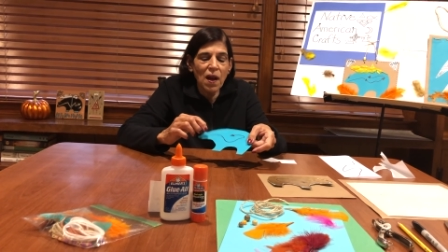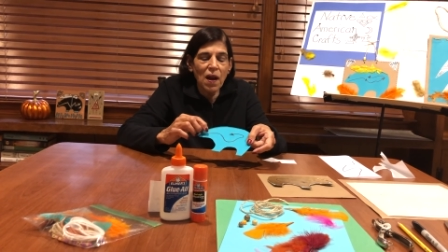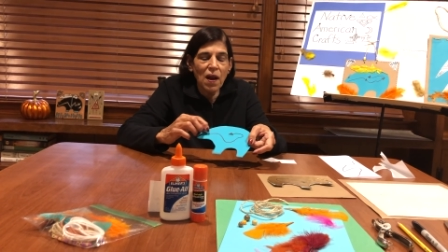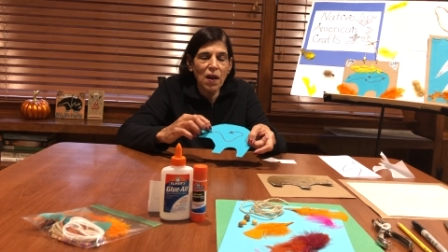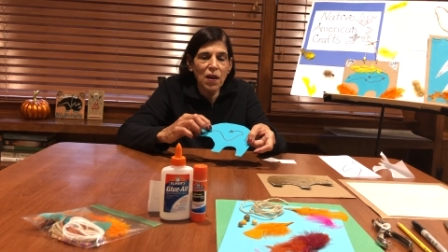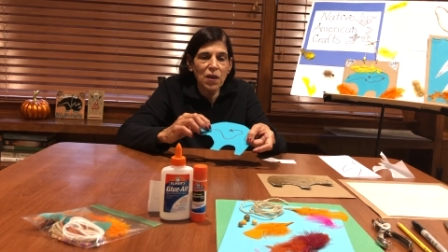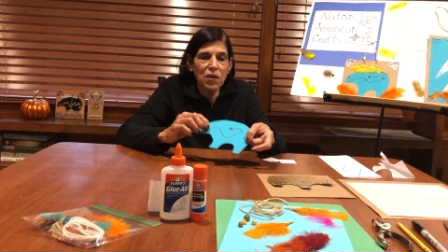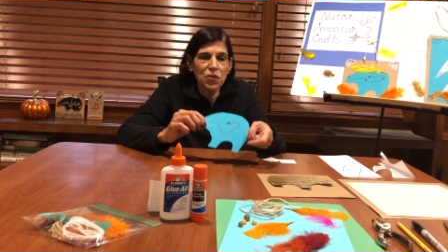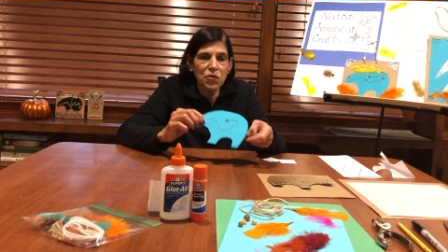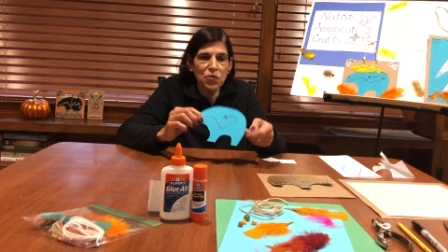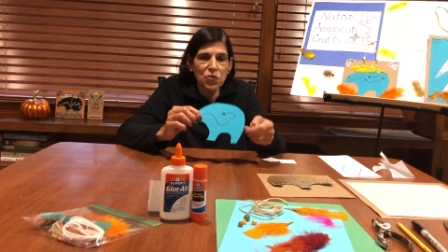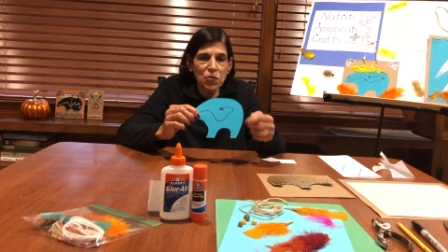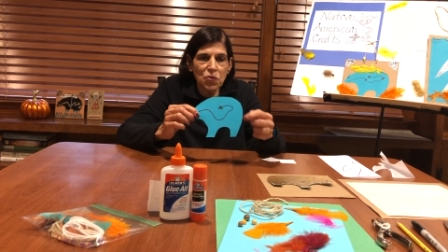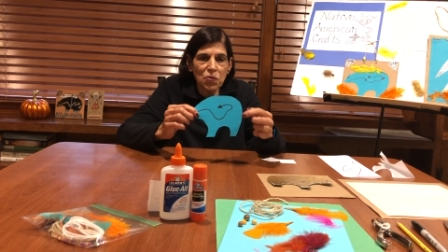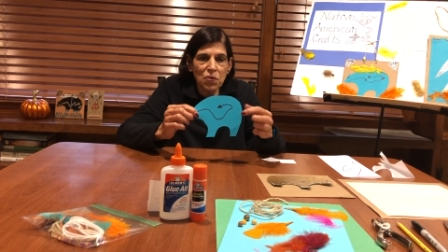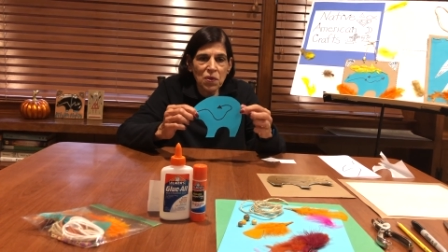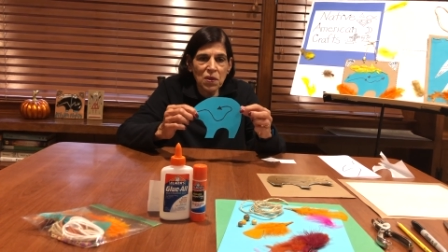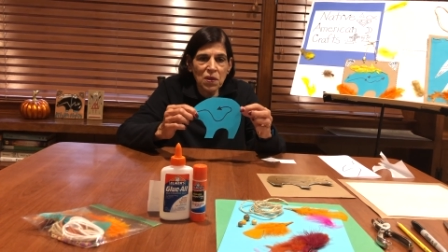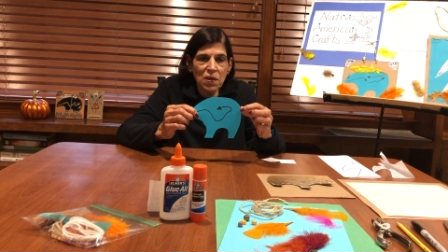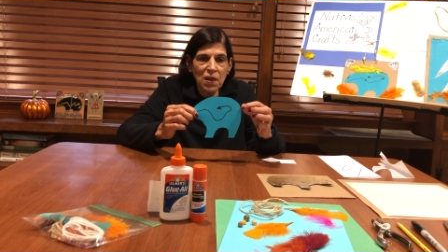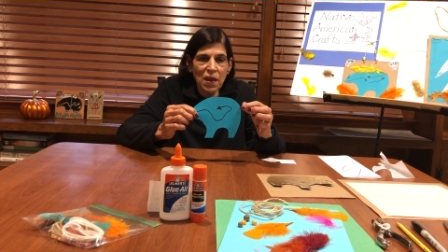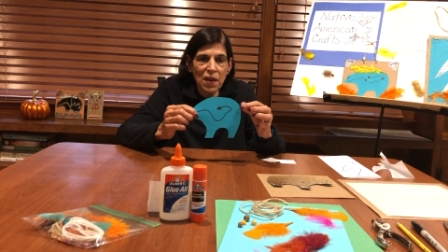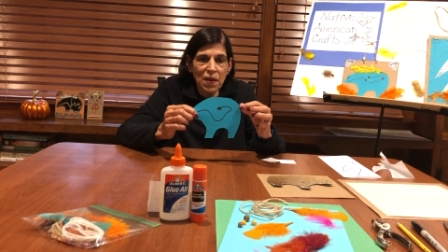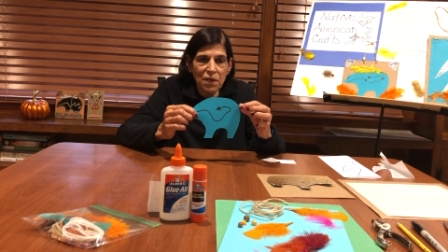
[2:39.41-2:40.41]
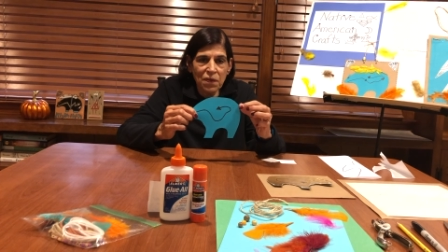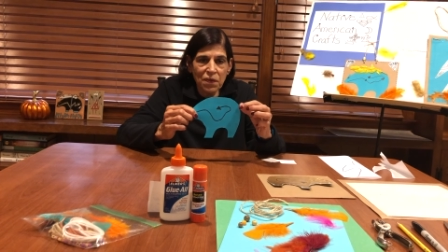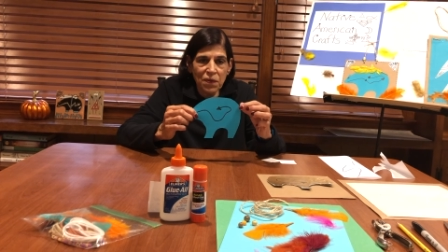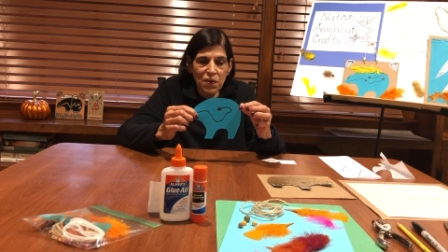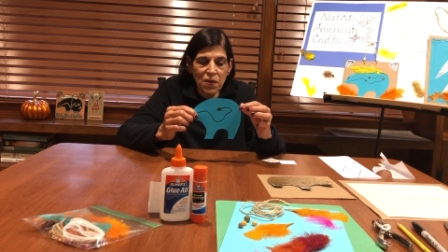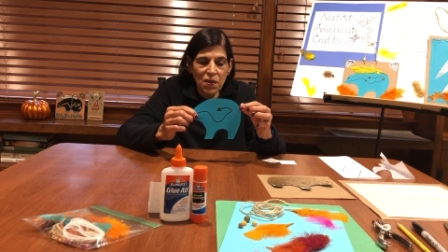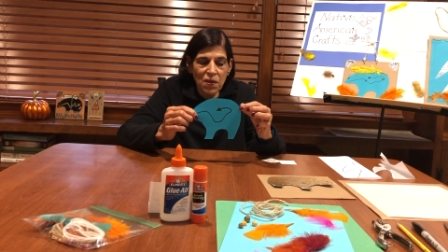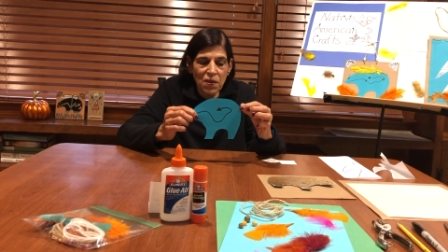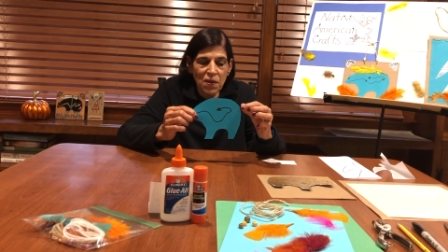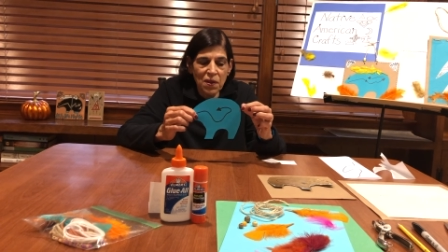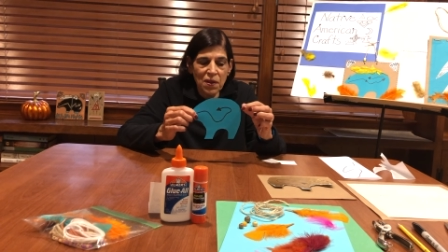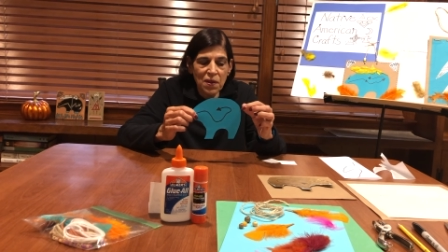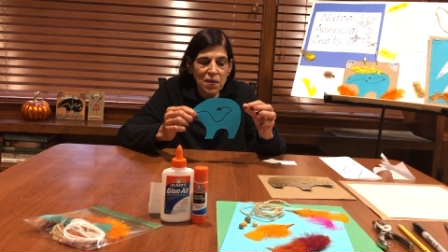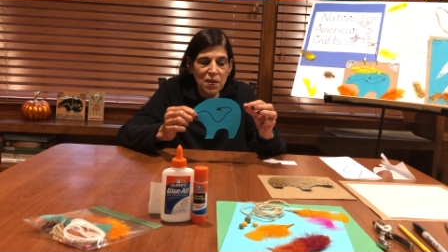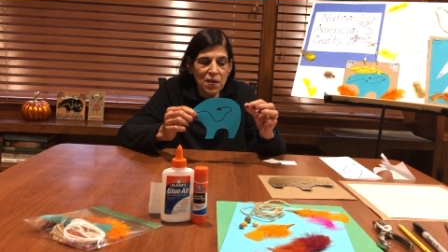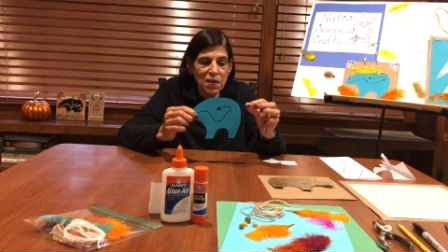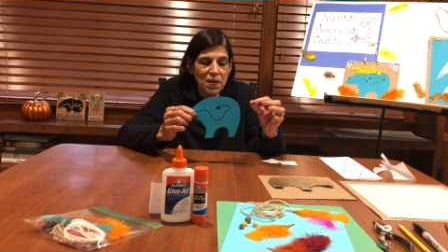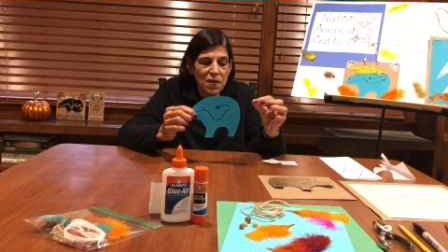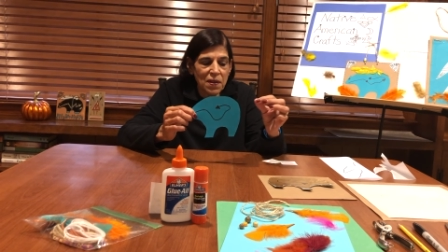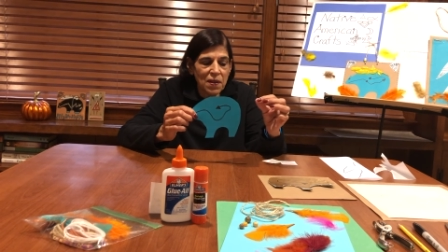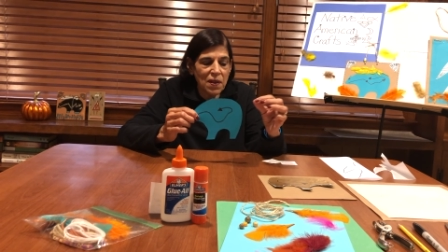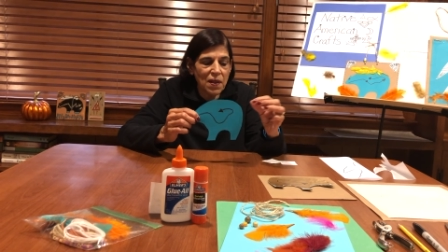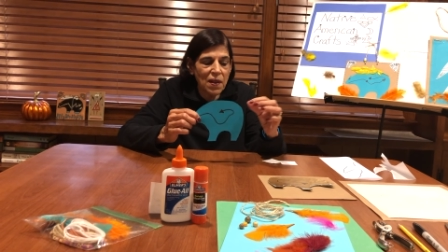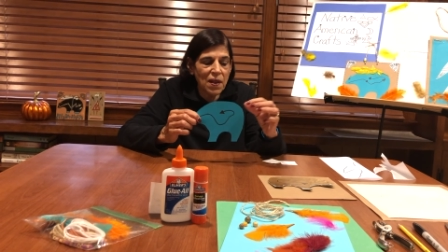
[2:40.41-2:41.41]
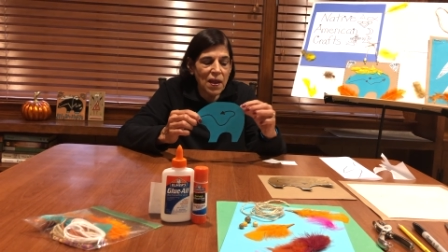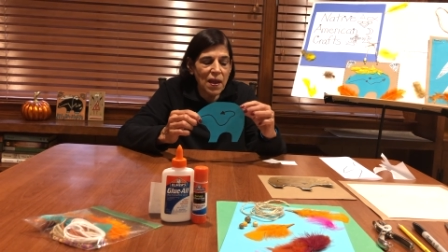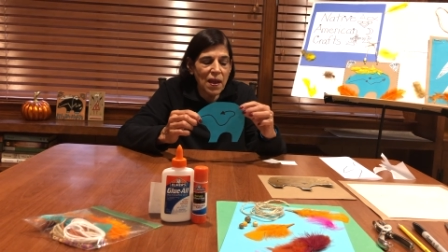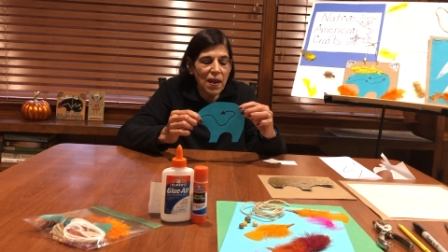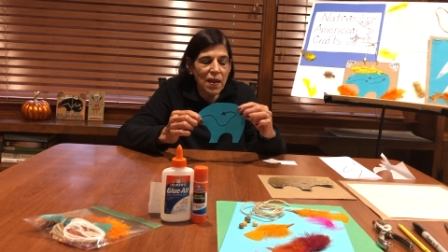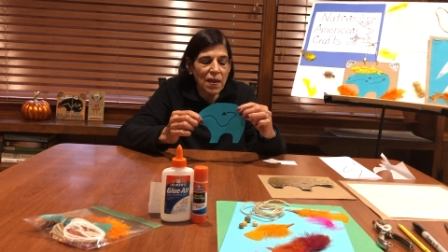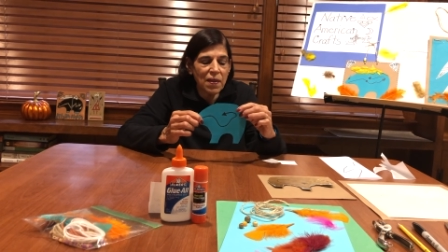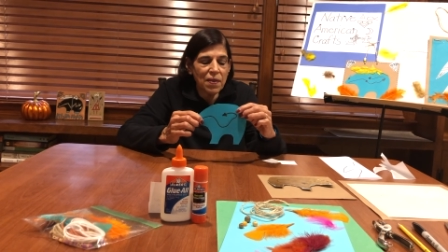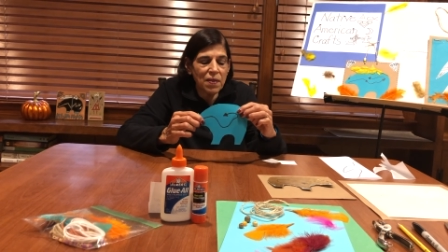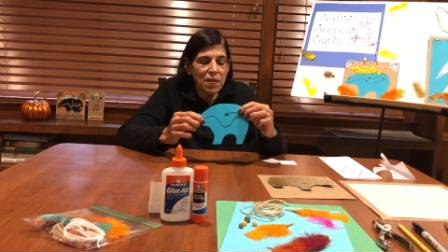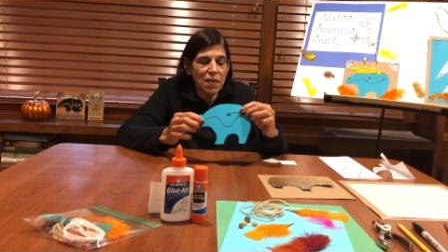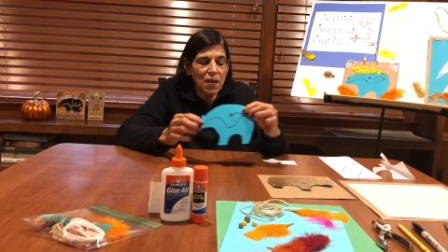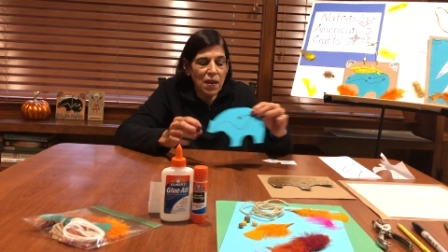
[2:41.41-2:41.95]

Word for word: I drew the lifeline, and